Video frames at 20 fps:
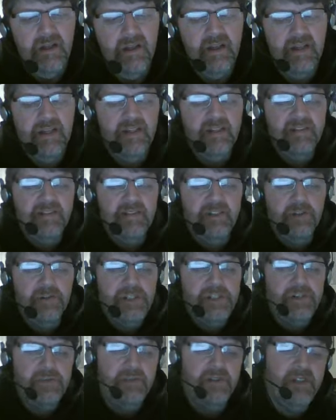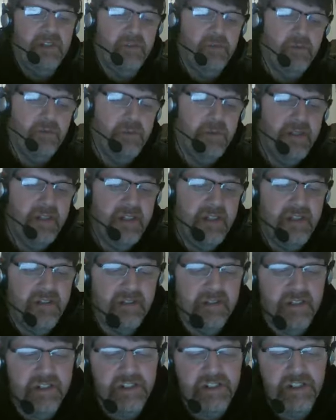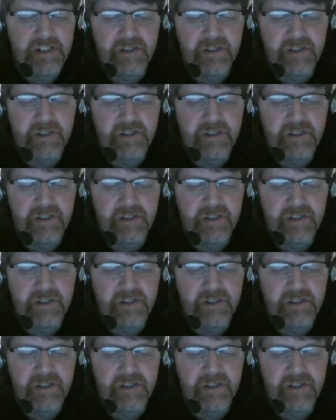in this situation with this woman is that